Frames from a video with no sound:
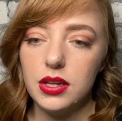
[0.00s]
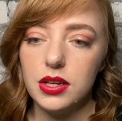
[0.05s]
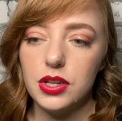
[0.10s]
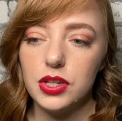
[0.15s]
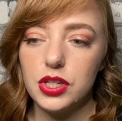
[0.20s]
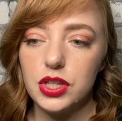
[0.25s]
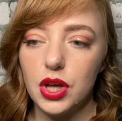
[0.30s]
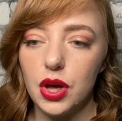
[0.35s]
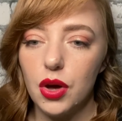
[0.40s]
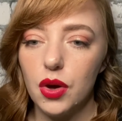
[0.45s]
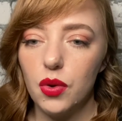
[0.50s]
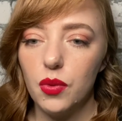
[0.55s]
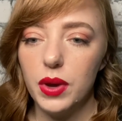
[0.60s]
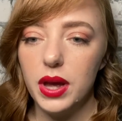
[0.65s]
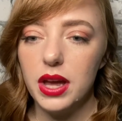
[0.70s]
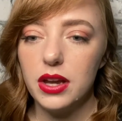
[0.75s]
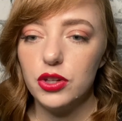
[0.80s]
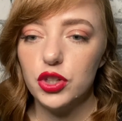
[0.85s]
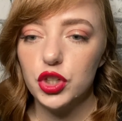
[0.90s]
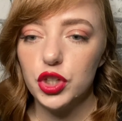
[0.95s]
So
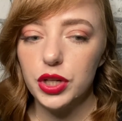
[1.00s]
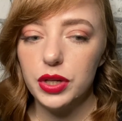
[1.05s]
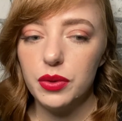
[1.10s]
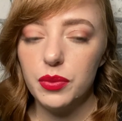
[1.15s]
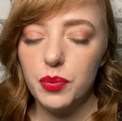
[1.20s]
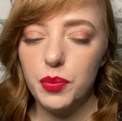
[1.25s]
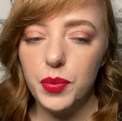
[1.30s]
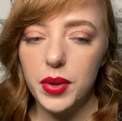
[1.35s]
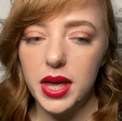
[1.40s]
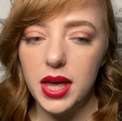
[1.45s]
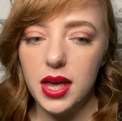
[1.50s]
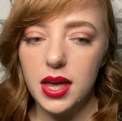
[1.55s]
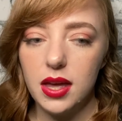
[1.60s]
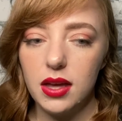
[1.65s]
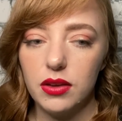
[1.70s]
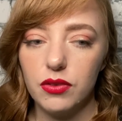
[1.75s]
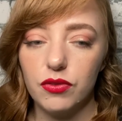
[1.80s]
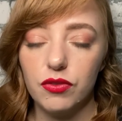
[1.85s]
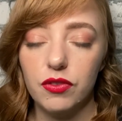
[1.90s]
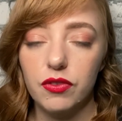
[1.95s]
it shouldn't
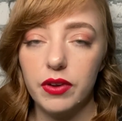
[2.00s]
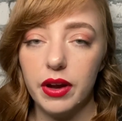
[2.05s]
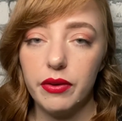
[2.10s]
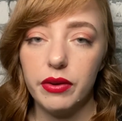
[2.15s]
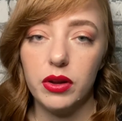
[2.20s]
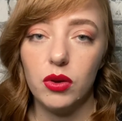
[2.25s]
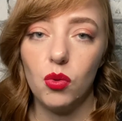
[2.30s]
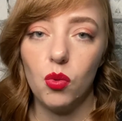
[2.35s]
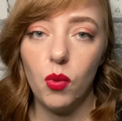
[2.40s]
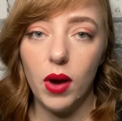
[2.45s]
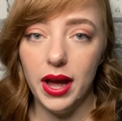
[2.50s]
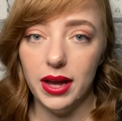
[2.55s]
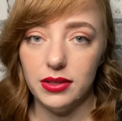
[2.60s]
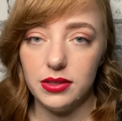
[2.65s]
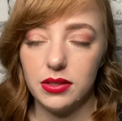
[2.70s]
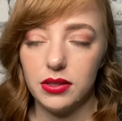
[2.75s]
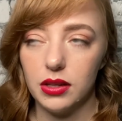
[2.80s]
be very wet.